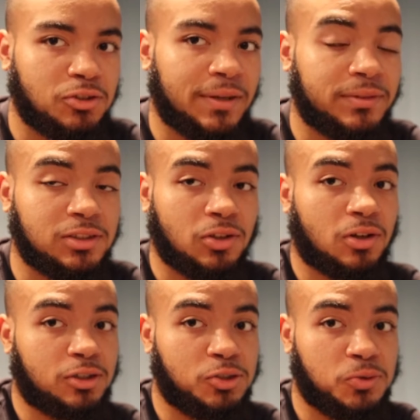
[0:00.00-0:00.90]
you haven't
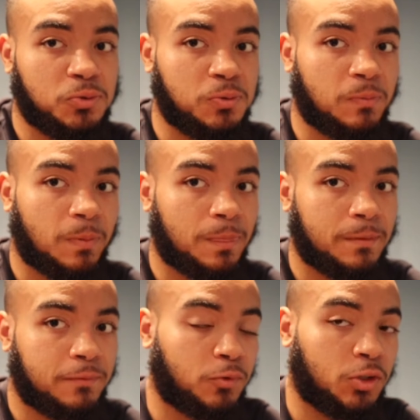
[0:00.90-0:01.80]
talked to
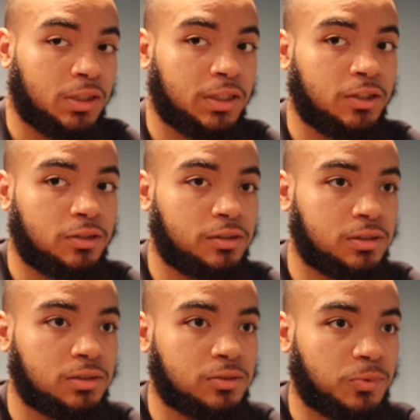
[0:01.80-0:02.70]
for
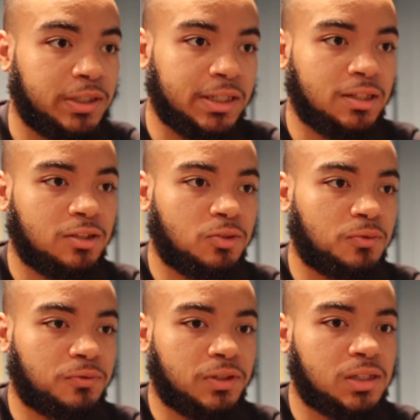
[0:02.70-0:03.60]
years. Rekindle
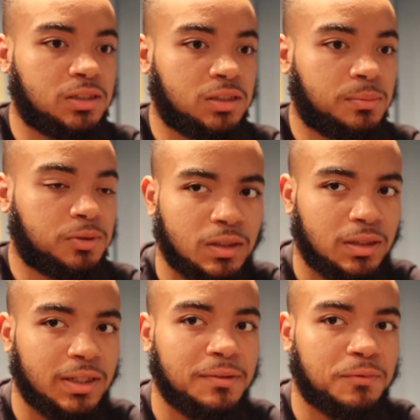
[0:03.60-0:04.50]
friendships.
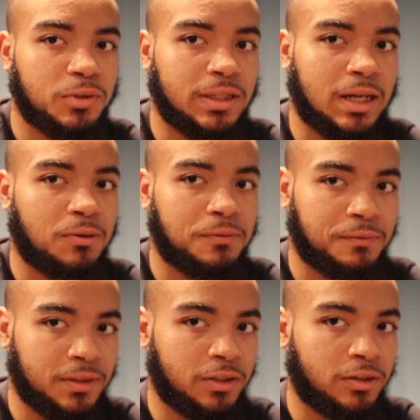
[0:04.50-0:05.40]
Live without
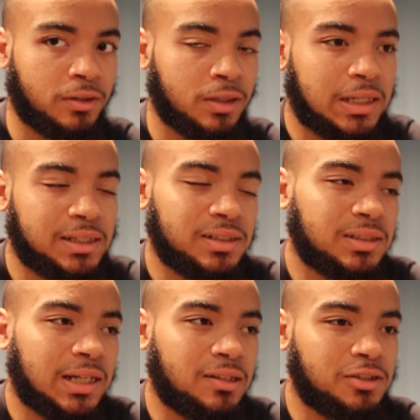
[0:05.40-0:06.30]
fear. I just
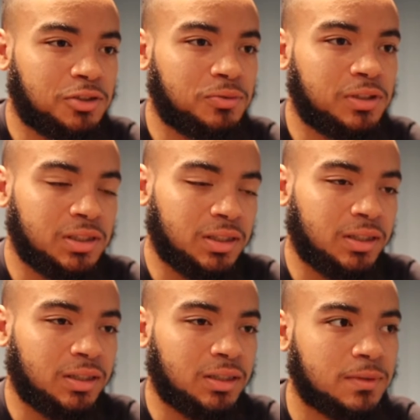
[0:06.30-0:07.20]
challenge you
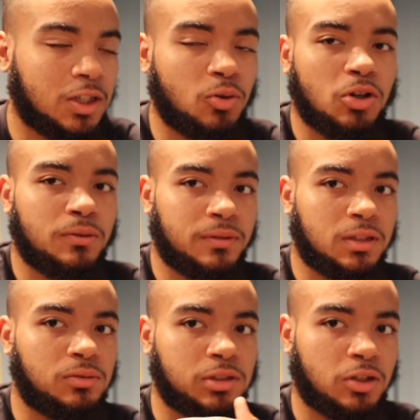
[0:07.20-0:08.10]
to go over
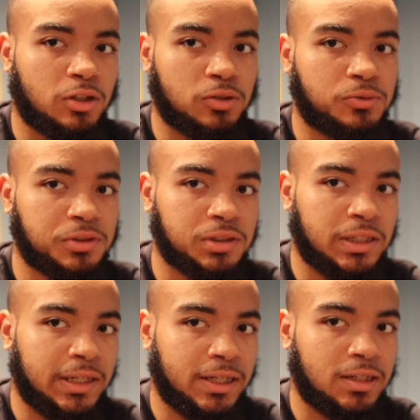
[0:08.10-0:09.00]
those hurdles
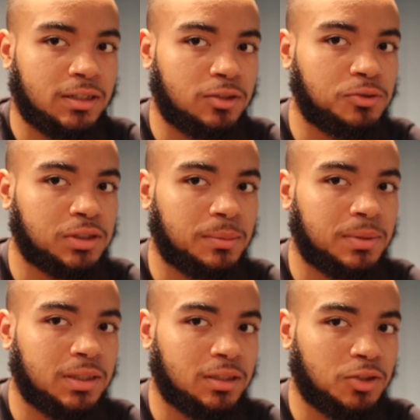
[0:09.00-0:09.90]
and do
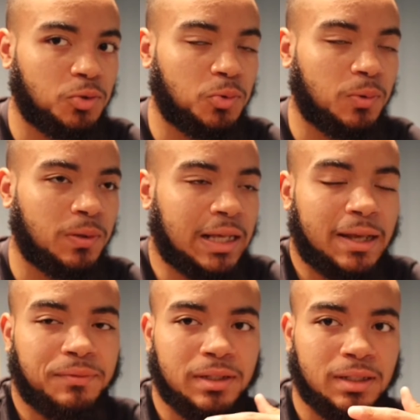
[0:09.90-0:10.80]
something you haven't